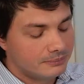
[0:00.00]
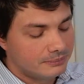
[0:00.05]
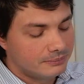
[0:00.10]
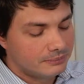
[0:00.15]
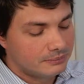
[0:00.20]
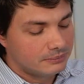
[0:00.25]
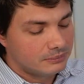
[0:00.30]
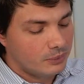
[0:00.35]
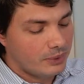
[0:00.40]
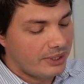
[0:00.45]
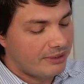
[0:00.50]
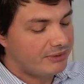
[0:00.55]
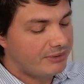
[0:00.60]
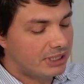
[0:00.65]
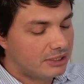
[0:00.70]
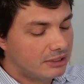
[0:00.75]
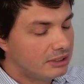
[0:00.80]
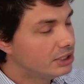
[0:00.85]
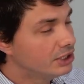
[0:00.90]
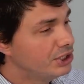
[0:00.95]
We have the
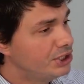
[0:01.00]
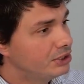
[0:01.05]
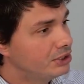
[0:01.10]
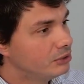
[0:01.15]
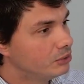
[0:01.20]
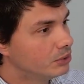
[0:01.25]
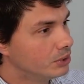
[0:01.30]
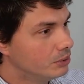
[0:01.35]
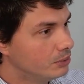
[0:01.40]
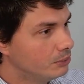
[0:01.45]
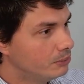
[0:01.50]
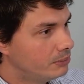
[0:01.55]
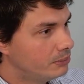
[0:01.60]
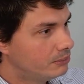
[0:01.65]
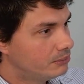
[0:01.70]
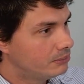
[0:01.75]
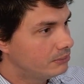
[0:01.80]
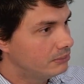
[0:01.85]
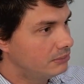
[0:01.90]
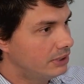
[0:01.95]
concussion group
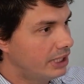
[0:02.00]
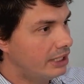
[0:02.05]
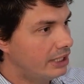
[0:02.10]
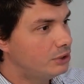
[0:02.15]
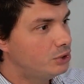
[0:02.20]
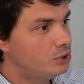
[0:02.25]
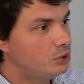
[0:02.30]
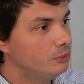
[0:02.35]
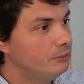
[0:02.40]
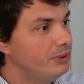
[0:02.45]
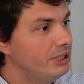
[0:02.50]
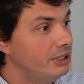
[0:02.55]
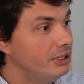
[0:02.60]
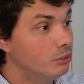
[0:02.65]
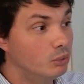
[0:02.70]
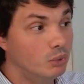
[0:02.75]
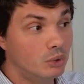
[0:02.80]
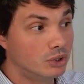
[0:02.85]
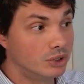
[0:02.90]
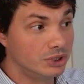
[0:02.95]
that should be the
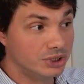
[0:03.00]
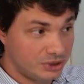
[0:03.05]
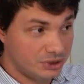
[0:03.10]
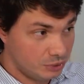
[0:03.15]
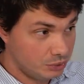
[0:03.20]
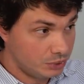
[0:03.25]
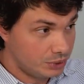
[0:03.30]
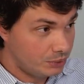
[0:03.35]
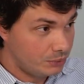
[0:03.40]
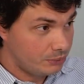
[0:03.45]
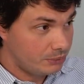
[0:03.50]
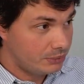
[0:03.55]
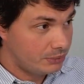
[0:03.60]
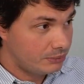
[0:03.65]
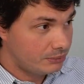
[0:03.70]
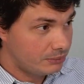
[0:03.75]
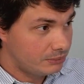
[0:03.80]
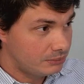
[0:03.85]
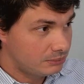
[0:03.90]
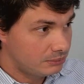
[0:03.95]
worst group
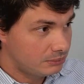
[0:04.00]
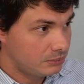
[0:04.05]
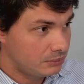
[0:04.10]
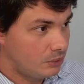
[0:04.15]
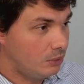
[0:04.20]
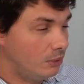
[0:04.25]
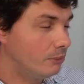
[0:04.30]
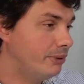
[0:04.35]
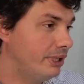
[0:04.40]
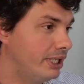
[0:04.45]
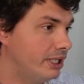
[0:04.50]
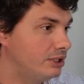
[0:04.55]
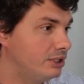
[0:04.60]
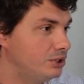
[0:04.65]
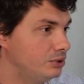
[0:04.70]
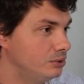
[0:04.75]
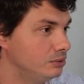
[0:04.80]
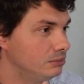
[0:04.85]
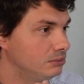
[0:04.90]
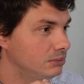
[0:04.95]
compared
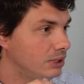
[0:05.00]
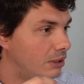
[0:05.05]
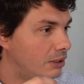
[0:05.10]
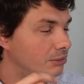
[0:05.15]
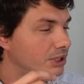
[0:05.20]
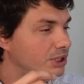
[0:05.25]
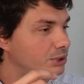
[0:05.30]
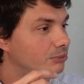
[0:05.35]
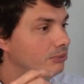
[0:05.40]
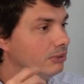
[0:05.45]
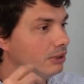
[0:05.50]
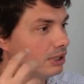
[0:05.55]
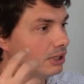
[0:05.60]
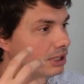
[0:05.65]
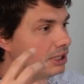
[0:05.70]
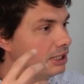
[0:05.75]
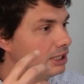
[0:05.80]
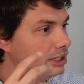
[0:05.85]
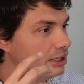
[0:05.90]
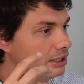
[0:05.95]
to how much
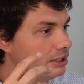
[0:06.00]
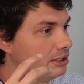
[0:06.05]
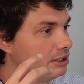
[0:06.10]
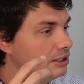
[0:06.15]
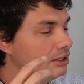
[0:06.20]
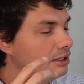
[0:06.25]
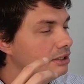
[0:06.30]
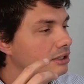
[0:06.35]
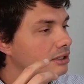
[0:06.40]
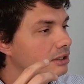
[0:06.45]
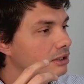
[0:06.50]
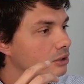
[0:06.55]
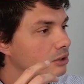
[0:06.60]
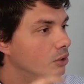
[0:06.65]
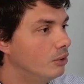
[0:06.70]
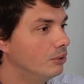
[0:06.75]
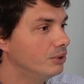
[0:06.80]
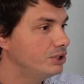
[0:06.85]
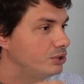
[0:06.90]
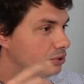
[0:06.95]
blood
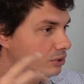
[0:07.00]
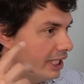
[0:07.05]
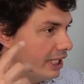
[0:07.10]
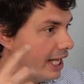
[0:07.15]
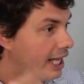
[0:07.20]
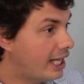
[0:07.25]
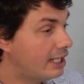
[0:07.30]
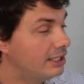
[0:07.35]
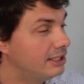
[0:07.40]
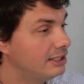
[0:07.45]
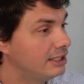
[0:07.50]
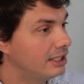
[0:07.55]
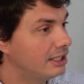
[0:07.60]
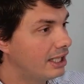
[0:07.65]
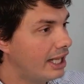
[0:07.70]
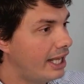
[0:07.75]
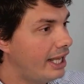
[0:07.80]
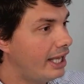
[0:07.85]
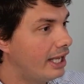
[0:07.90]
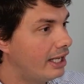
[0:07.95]
going to the head and the
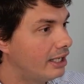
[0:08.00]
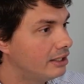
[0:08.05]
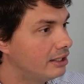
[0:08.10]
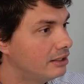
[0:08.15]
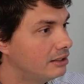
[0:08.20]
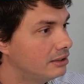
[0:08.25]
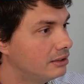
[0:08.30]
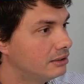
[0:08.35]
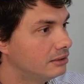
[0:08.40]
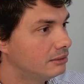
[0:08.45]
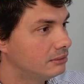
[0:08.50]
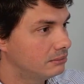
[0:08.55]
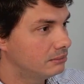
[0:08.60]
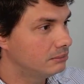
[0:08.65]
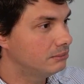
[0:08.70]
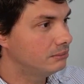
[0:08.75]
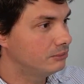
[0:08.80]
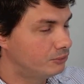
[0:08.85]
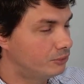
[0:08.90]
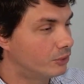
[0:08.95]
leg
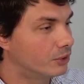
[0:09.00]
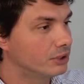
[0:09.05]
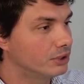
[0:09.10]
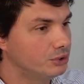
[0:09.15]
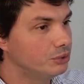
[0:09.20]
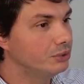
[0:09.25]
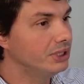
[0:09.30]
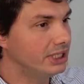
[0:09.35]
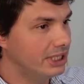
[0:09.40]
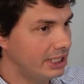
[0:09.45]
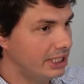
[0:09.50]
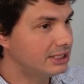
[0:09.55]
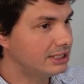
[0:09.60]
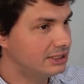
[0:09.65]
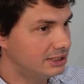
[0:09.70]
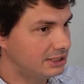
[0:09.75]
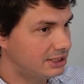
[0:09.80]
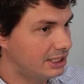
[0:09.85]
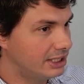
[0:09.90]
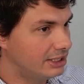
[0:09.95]
for doing the
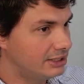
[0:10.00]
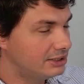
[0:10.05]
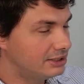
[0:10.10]
exercise.